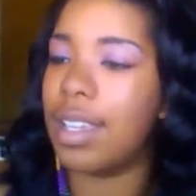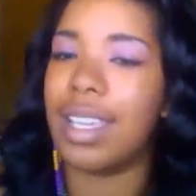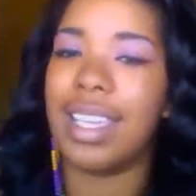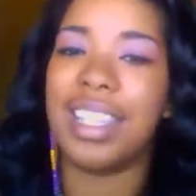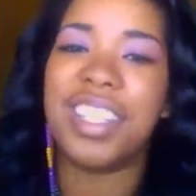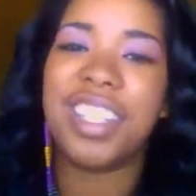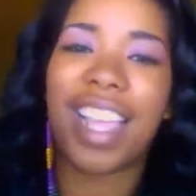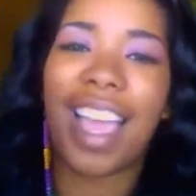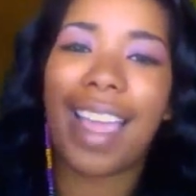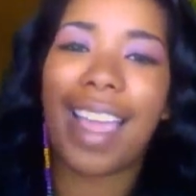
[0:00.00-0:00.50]

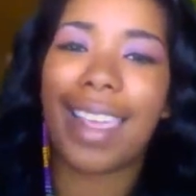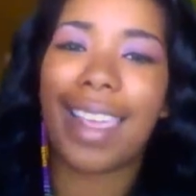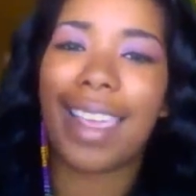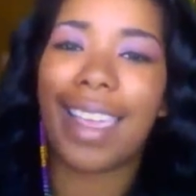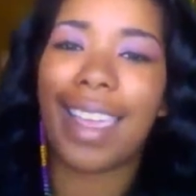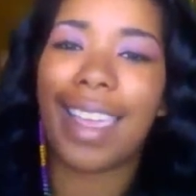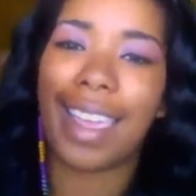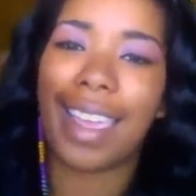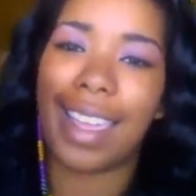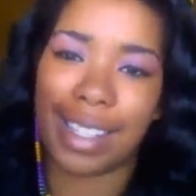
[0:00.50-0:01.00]
It's
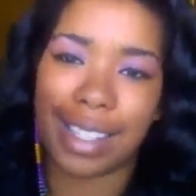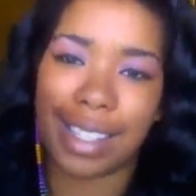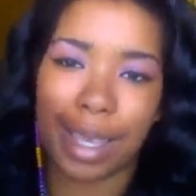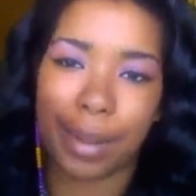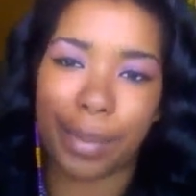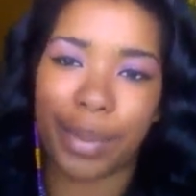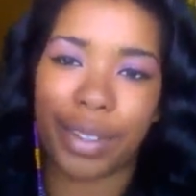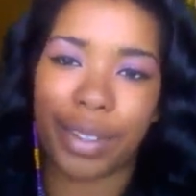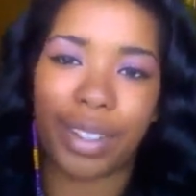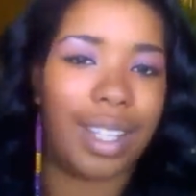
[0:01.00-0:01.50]
shiny and it's
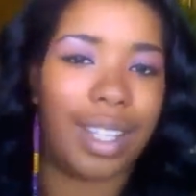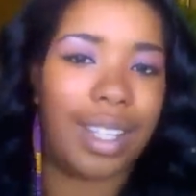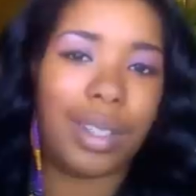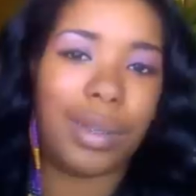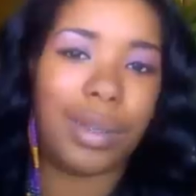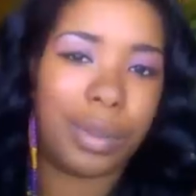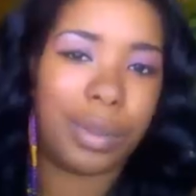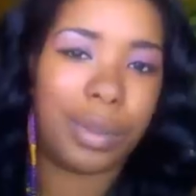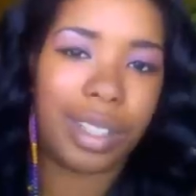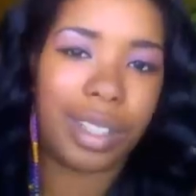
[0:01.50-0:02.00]
leopard.
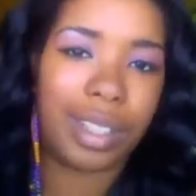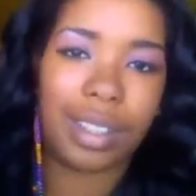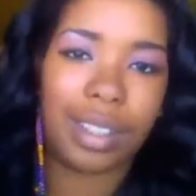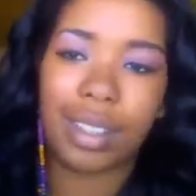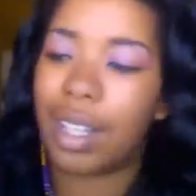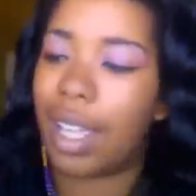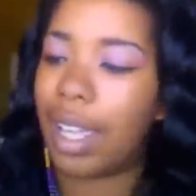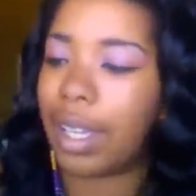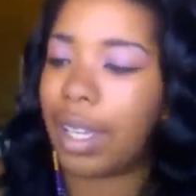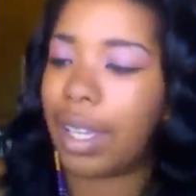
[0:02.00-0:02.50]
Like who
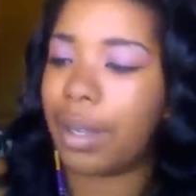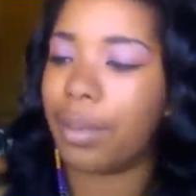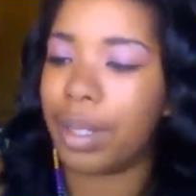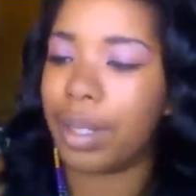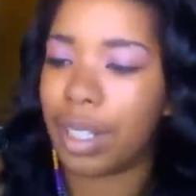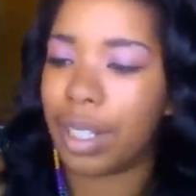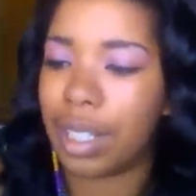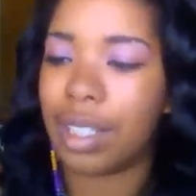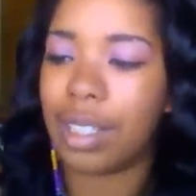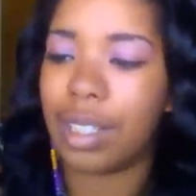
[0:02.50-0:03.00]
wouldn't? Like
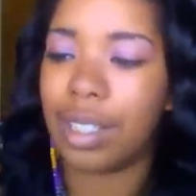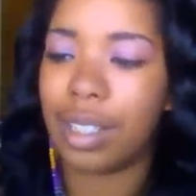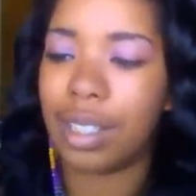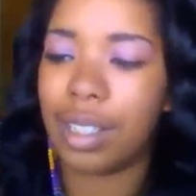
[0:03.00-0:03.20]
really?